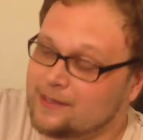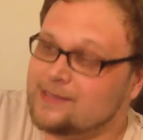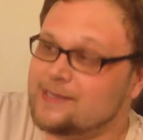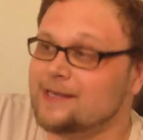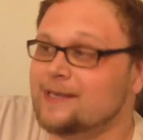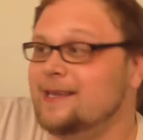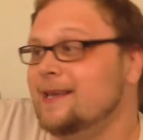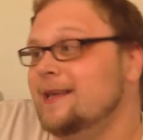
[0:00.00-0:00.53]

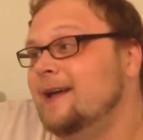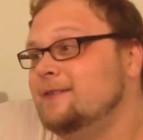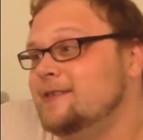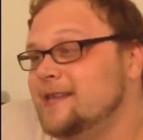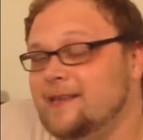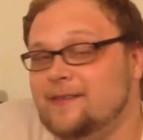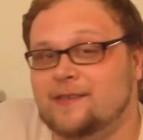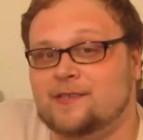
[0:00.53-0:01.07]
this, again, I'll
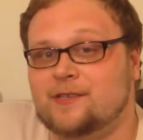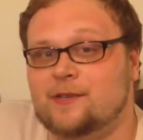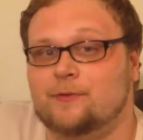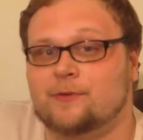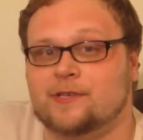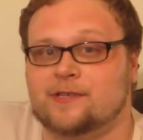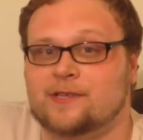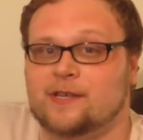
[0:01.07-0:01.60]
say this
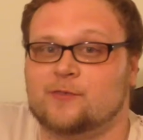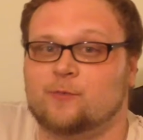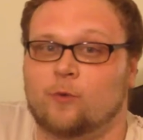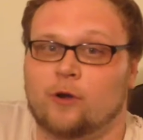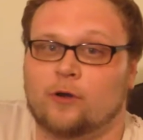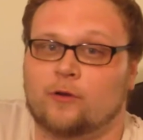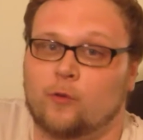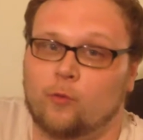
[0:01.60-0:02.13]
too, this does
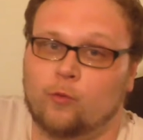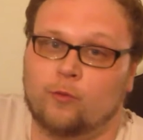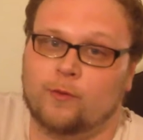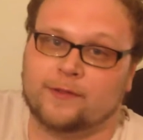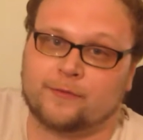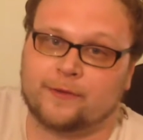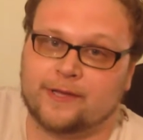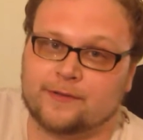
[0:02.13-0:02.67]
work cool
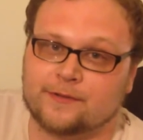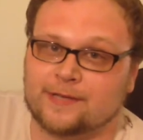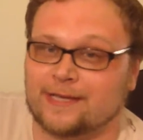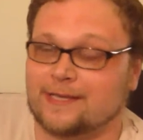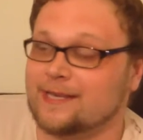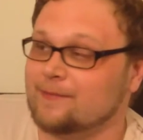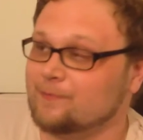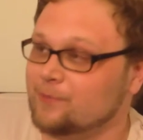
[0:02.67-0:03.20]
with creatures
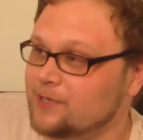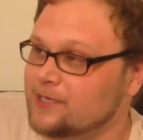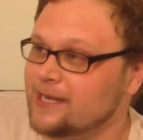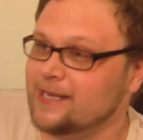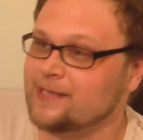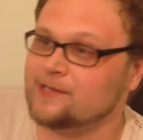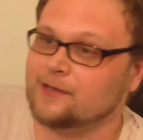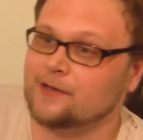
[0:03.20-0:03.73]
like Den
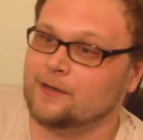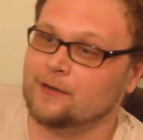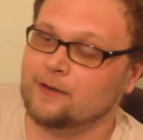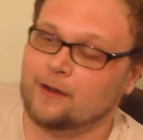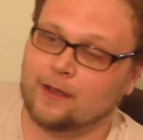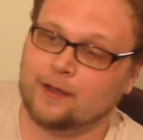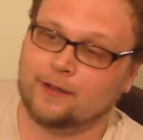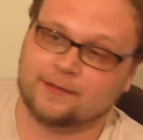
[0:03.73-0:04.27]

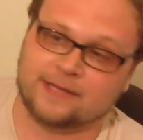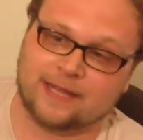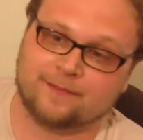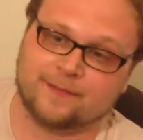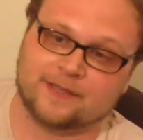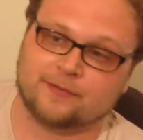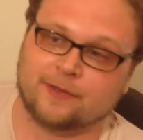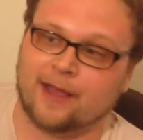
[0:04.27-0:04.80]
Protector,
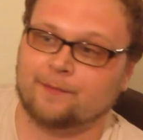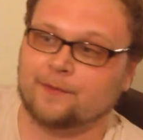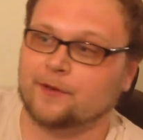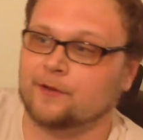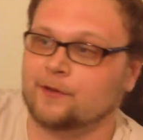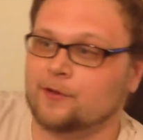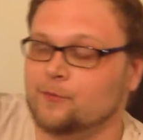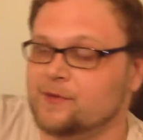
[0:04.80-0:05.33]
Death
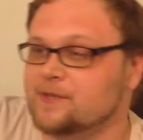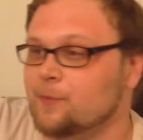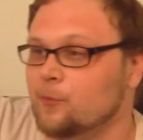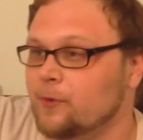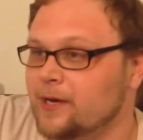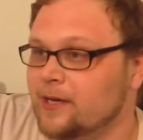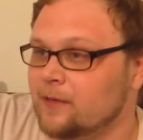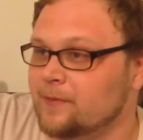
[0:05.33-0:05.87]
Misraptor, your
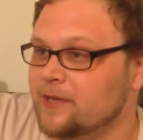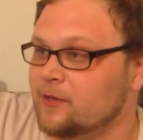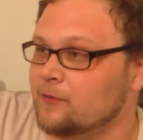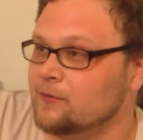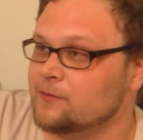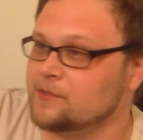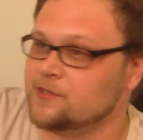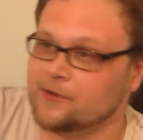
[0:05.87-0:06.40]
Whisperwood
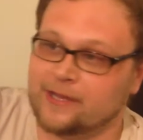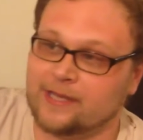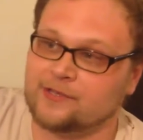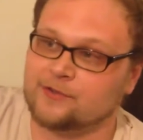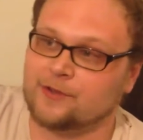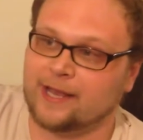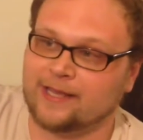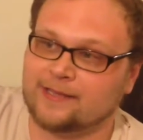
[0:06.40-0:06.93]
Elementals, your
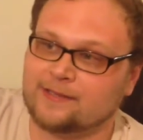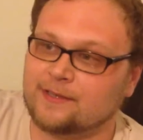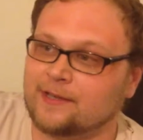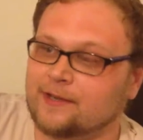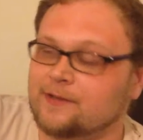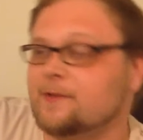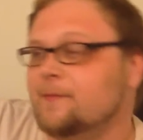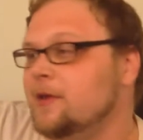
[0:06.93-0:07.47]
Hidden Dragon
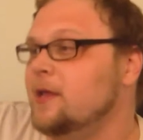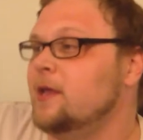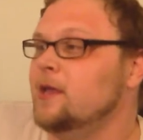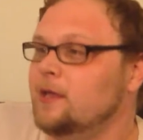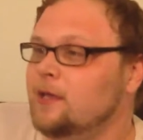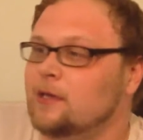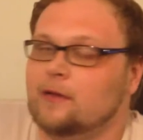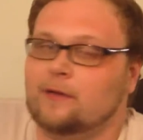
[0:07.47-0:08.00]
Slayers, but,
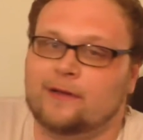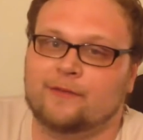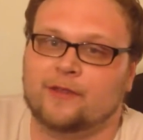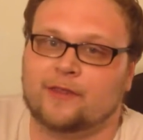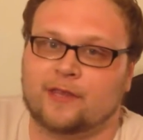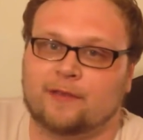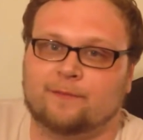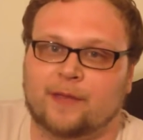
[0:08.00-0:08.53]
you know,
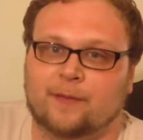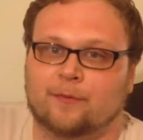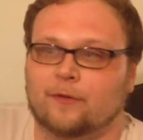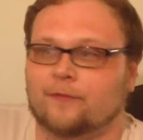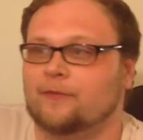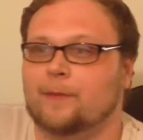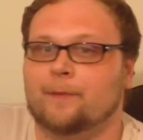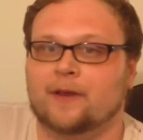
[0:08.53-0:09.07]
everything
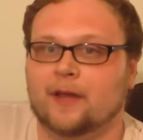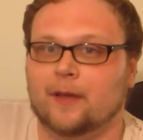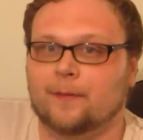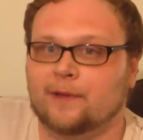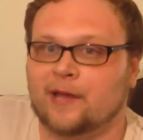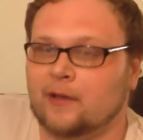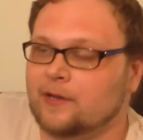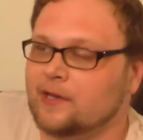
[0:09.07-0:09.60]
people are flipping
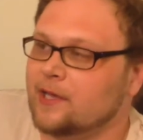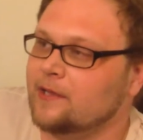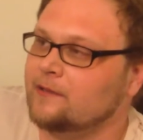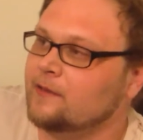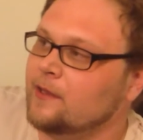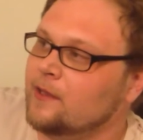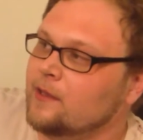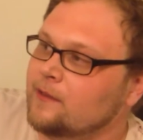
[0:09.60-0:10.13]
up
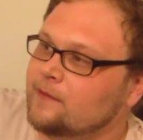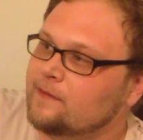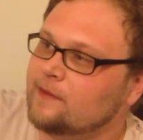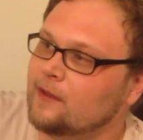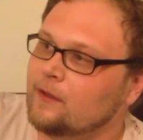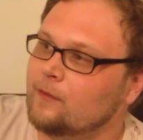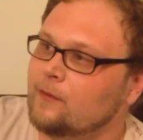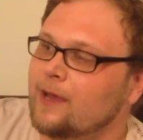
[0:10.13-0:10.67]
nowadays.
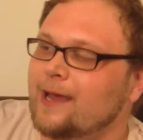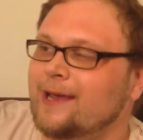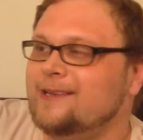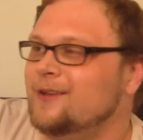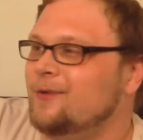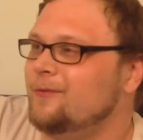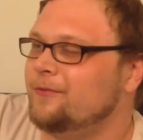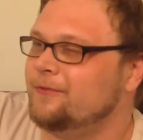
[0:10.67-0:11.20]
So
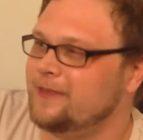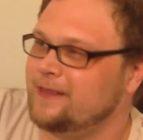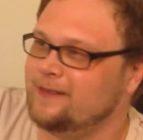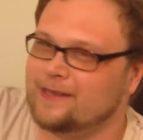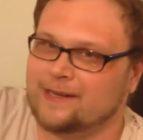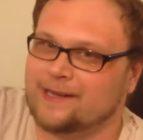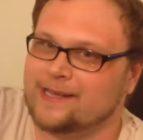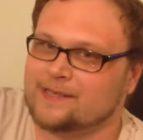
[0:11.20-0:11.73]
I don't
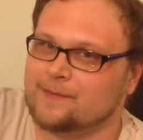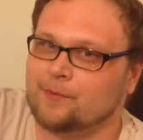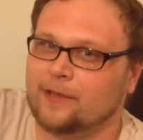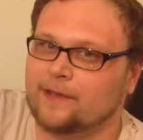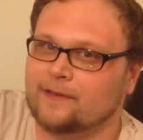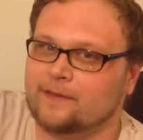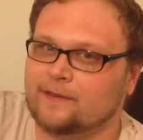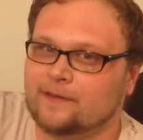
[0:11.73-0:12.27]
think that it has a
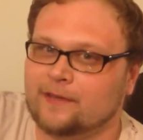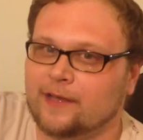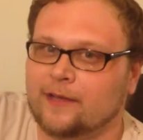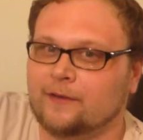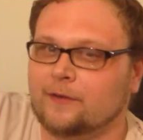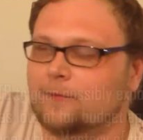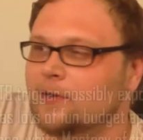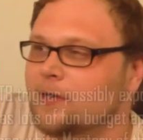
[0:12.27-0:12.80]
place in
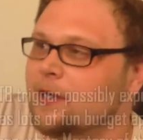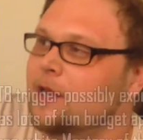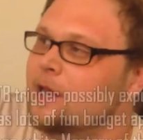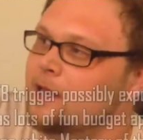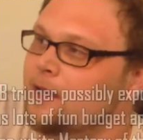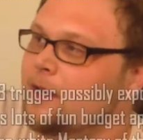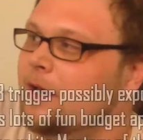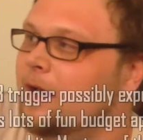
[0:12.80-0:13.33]
Standard, but
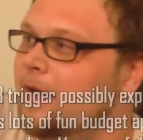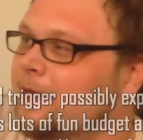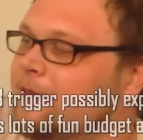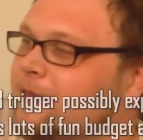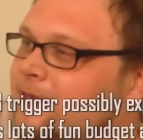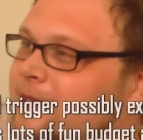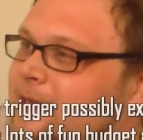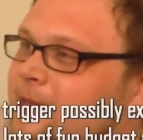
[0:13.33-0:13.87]
I
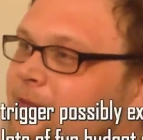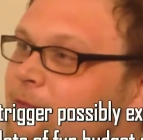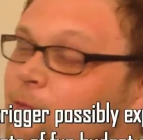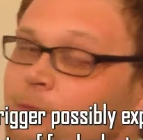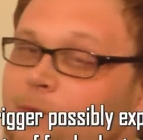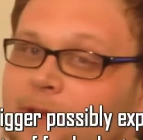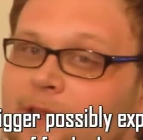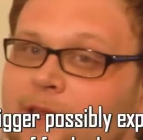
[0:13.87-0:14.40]
think that it's
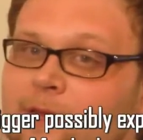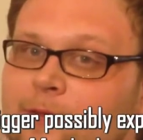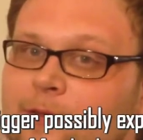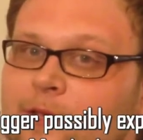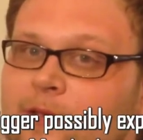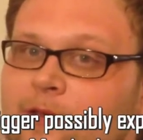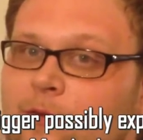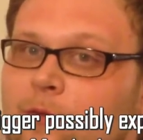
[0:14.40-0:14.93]
really,
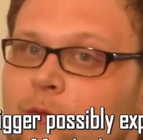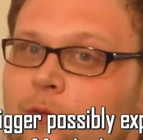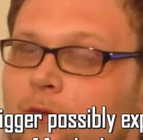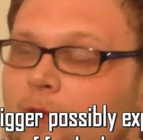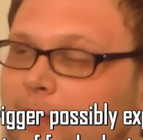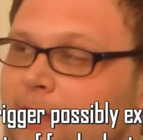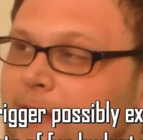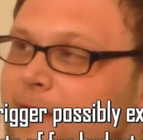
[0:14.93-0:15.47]
really cool,